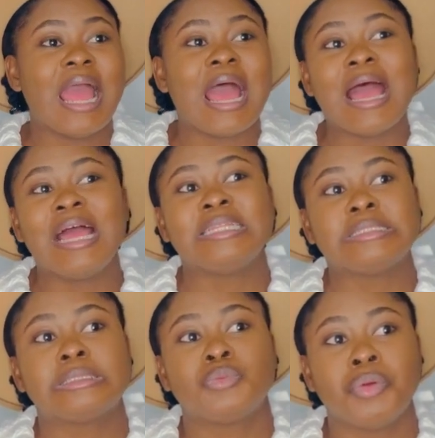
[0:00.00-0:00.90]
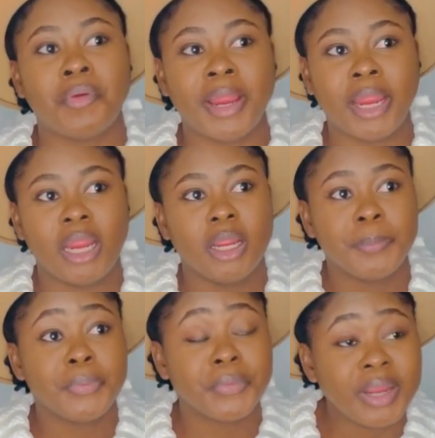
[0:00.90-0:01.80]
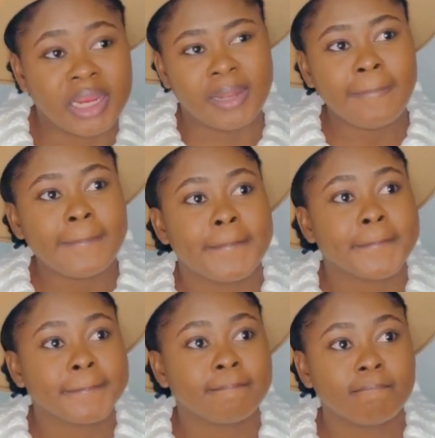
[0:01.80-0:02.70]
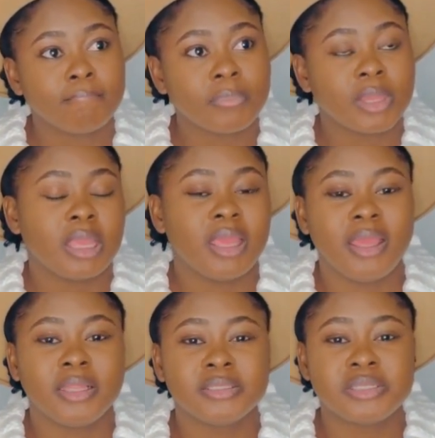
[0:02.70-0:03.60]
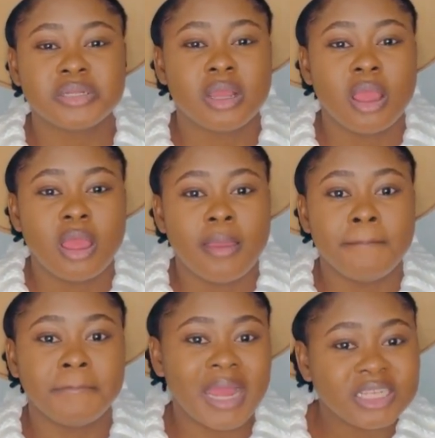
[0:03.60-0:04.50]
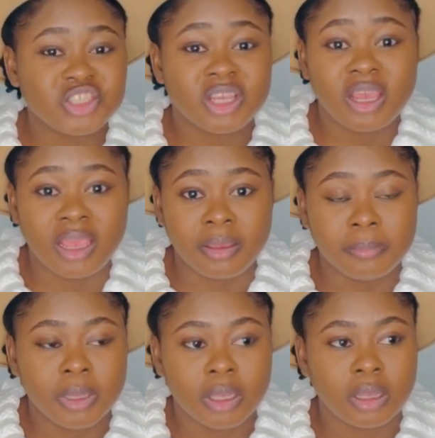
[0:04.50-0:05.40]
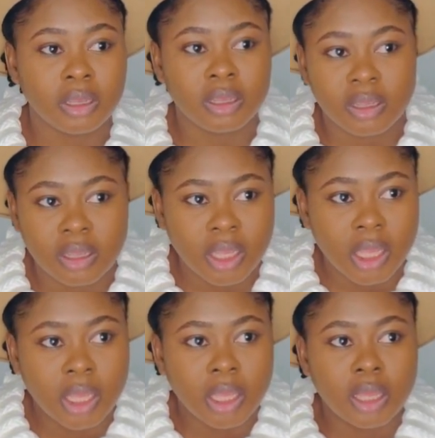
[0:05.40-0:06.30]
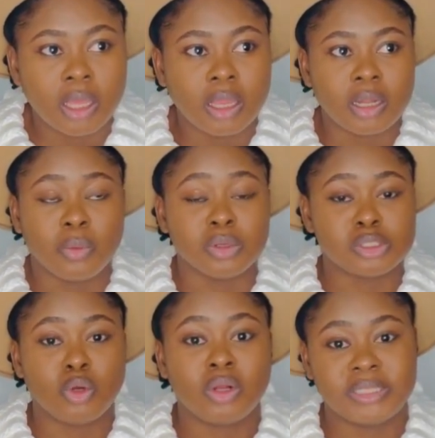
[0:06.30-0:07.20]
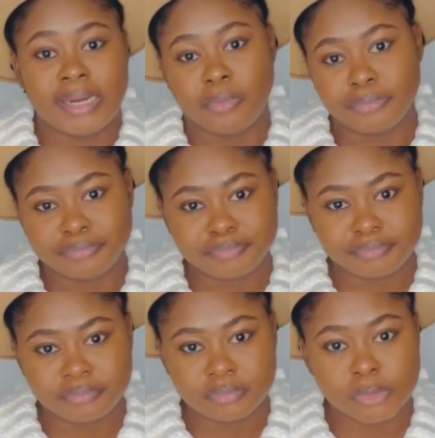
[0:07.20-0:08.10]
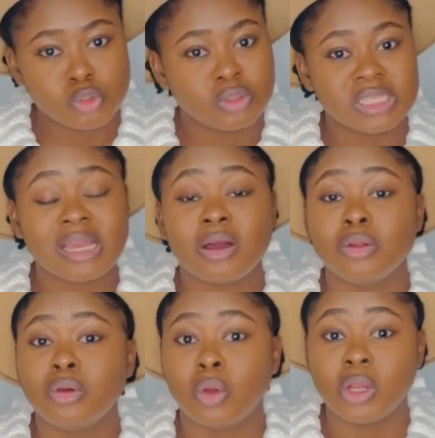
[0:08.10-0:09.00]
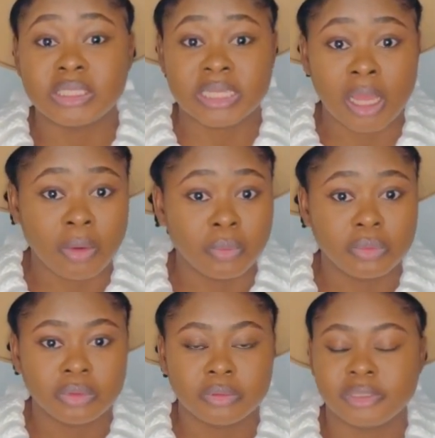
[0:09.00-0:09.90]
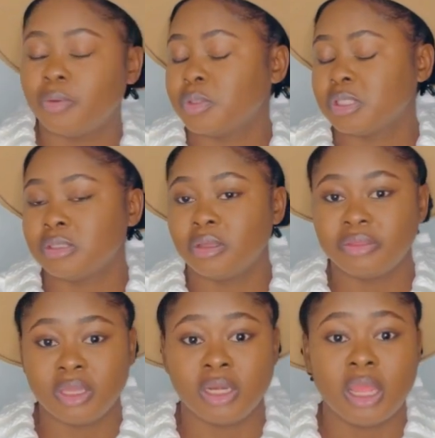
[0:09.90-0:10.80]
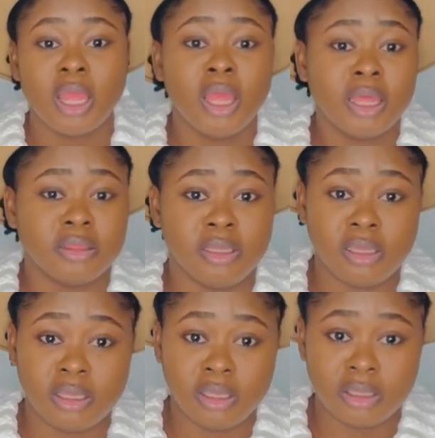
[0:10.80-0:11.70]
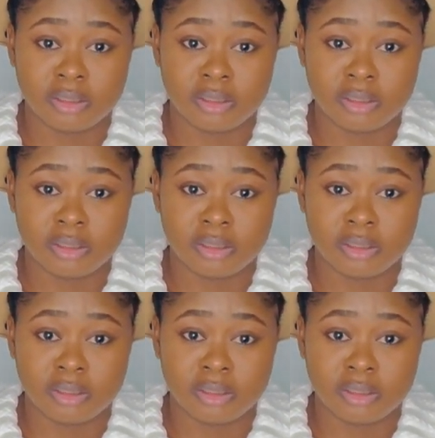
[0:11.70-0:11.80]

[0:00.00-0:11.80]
and we were praying. And March came, there was lockdown, total lockdown. There was nothing. The